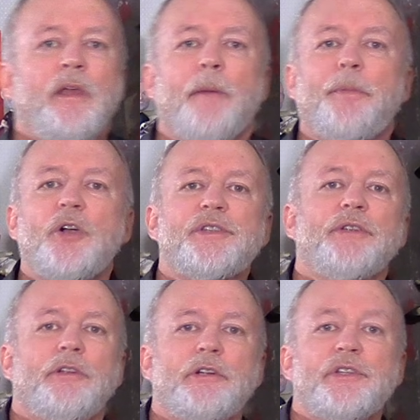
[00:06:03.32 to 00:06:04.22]
a
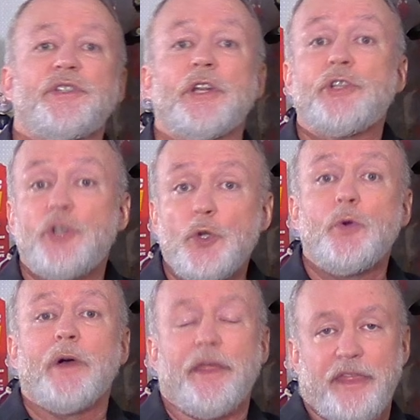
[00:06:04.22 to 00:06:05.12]
person learns to
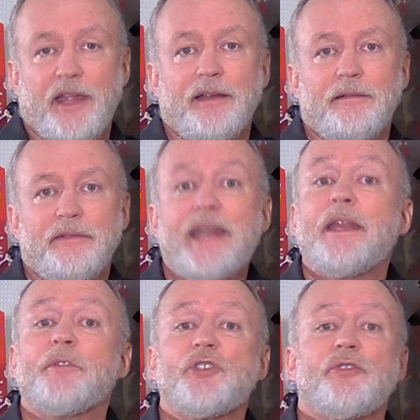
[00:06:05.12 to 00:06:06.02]
do a thing. They
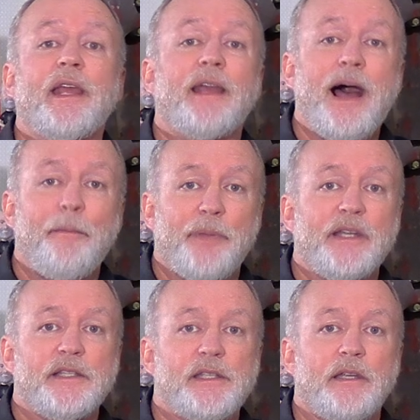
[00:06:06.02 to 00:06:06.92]
demonstrate
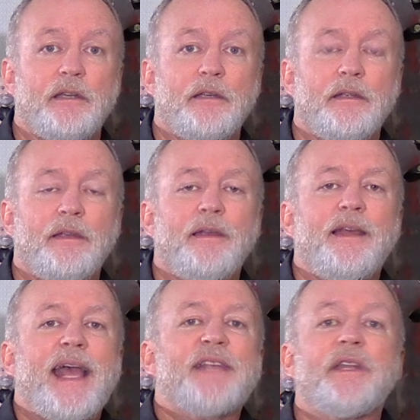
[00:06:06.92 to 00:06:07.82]
competency.
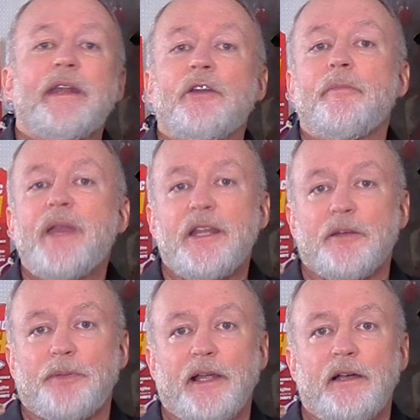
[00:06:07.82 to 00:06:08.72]
As an
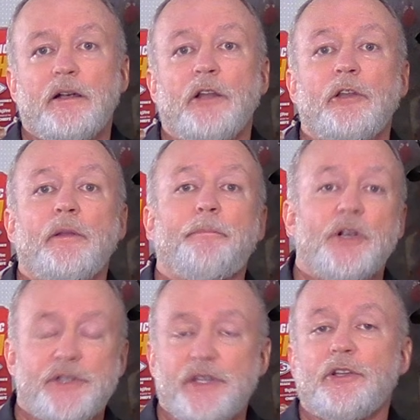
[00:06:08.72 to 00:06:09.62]
intermediate player, a
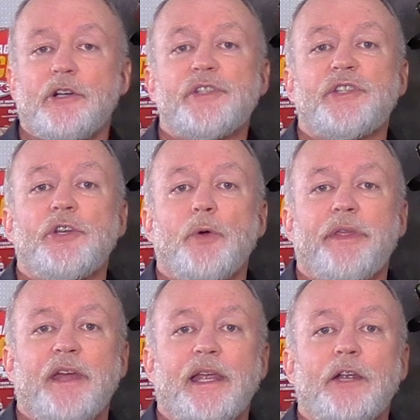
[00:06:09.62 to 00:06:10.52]
person learns to do a
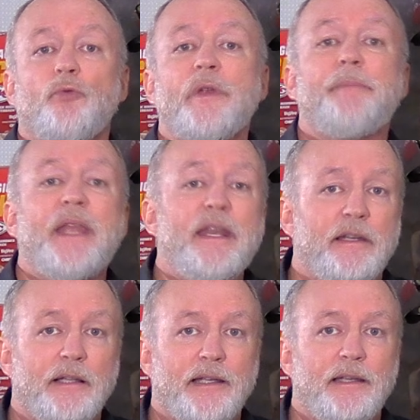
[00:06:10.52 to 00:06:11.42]
thing
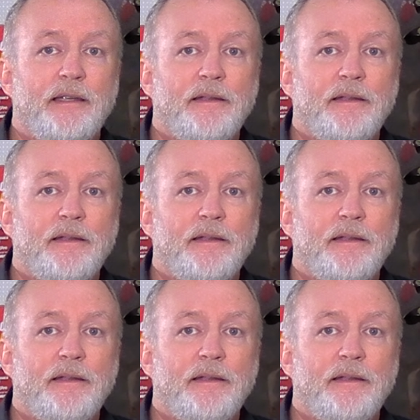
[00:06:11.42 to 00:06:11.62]
repeatedly.